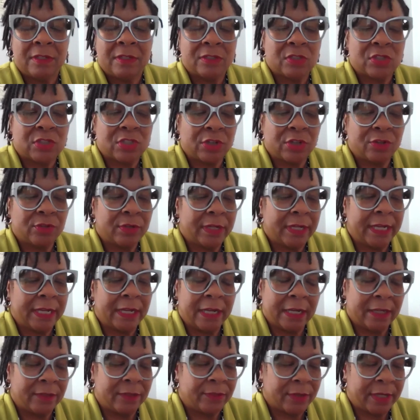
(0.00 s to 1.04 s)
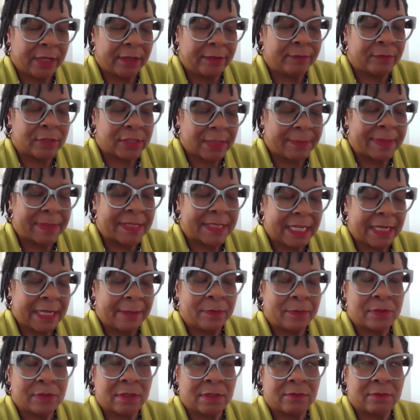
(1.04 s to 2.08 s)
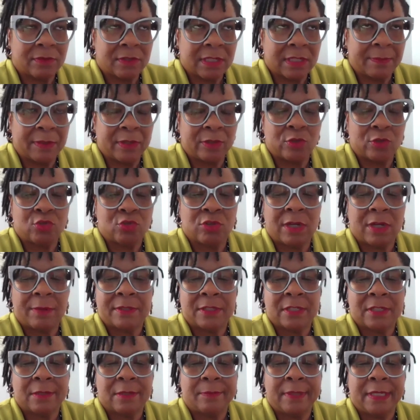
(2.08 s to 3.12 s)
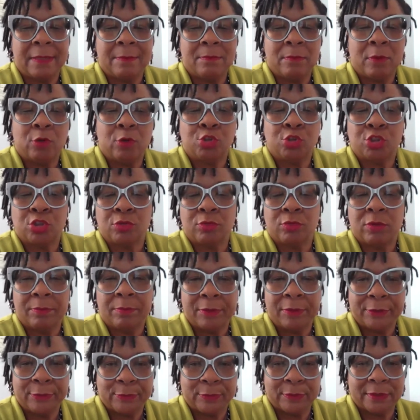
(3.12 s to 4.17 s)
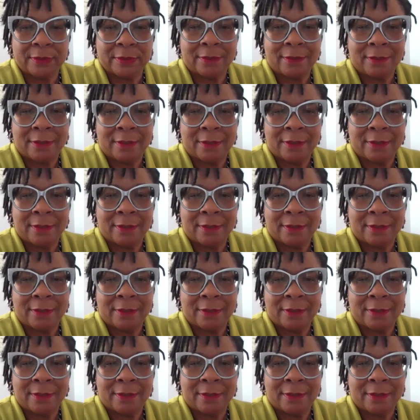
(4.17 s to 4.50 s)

some examples of some of those traumas could be emotional abuse.